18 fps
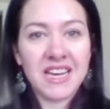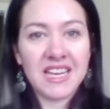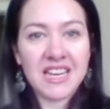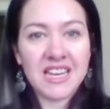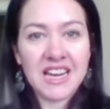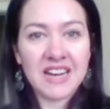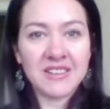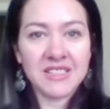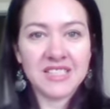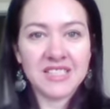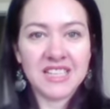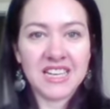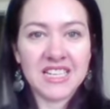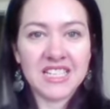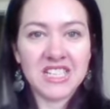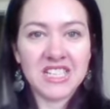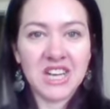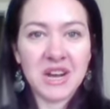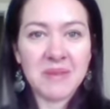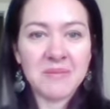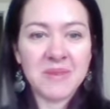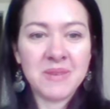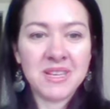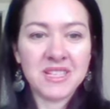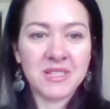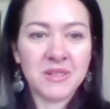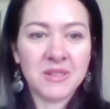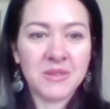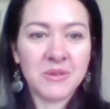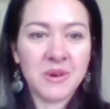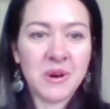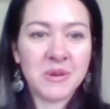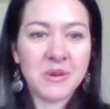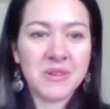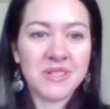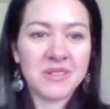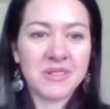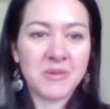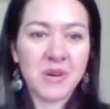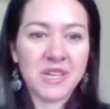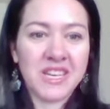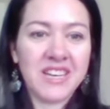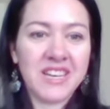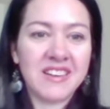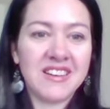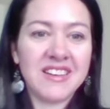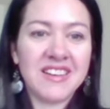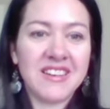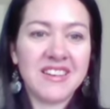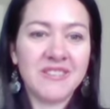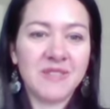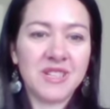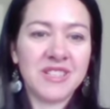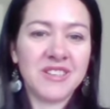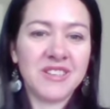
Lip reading: and an outside job, because we're always working on